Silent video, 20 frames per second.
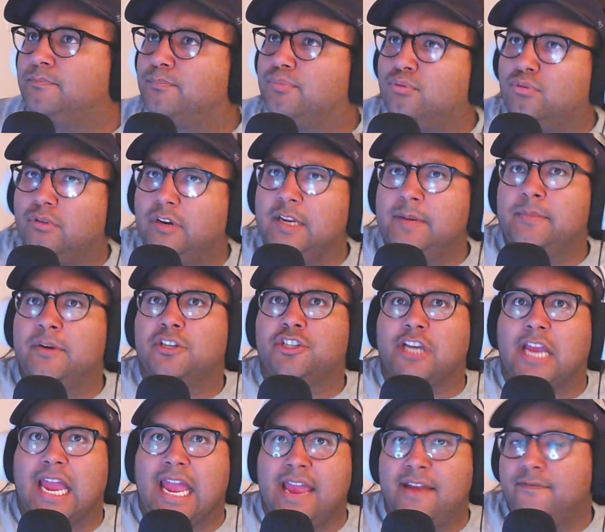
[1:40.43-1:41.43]
pretty much
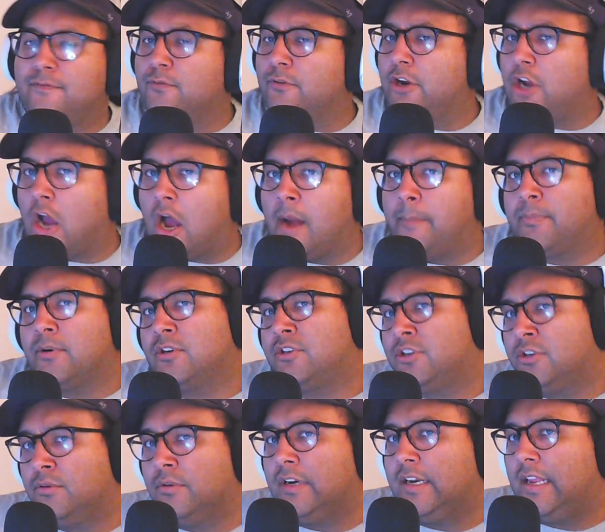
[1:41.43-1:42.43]
every
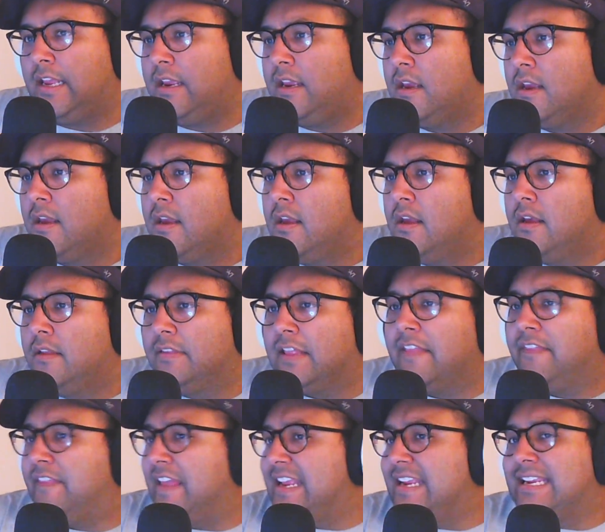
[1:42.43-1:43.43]
opportunity
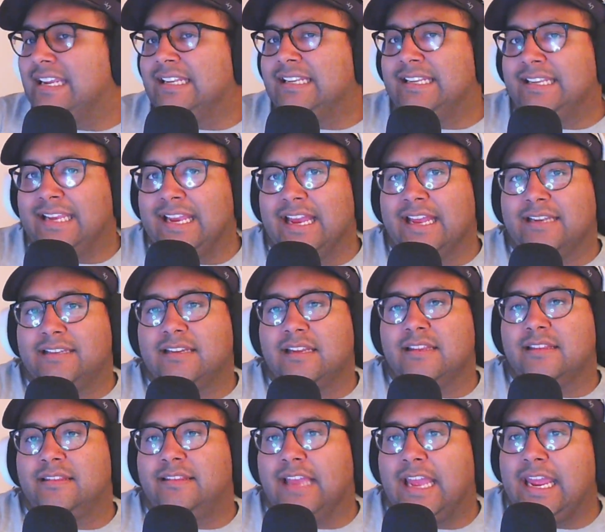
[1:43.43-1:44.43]
that they can get,
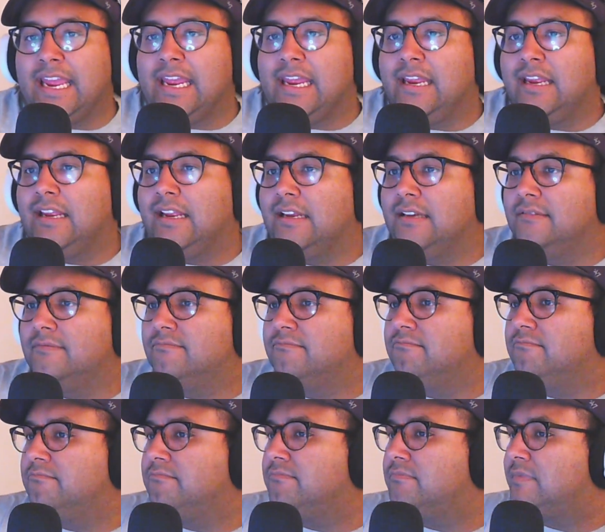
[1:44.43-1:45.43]
they
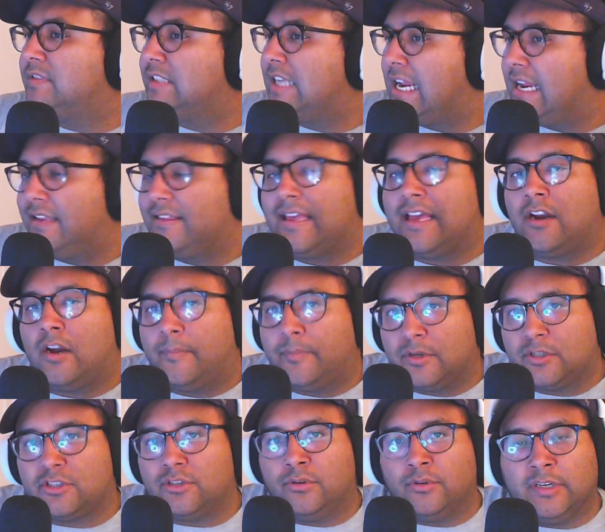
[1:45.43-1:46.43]
take that
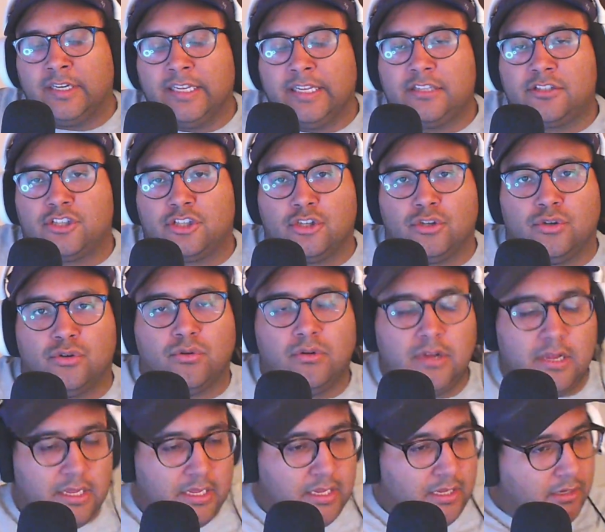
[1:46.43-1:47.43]
opportunity to
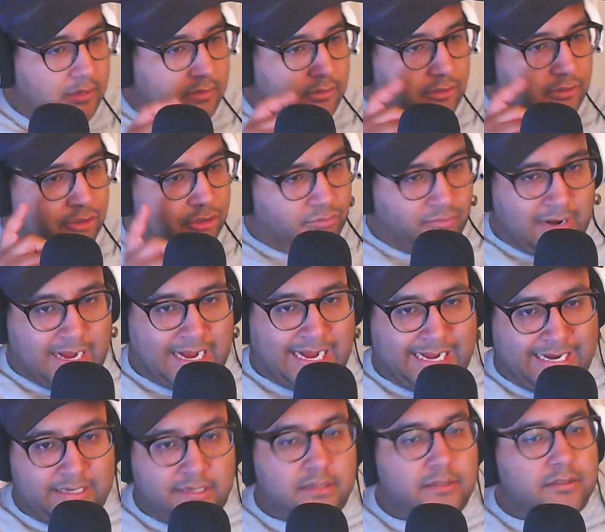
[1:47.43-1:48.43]

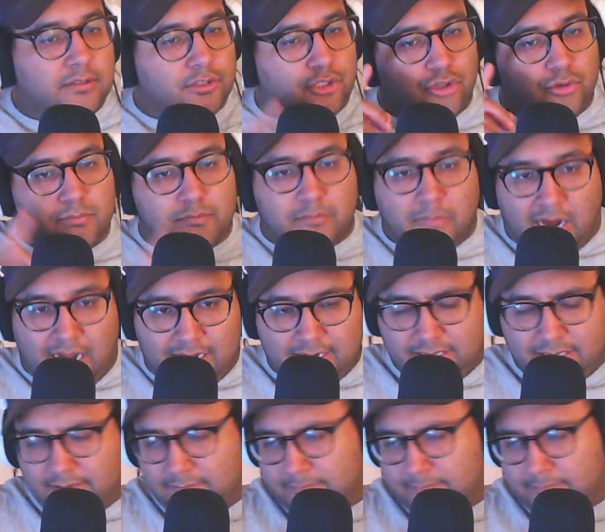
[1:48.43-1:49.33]
deride, to mock,